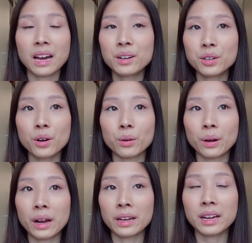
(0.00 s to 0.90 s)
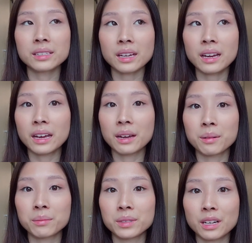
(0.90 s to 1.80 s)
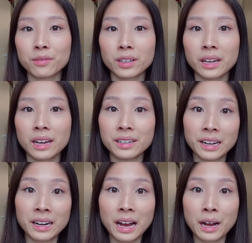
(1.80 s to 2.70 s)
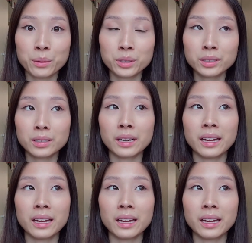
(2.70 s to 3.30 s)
I don't know. I guess I am definitely a night owl,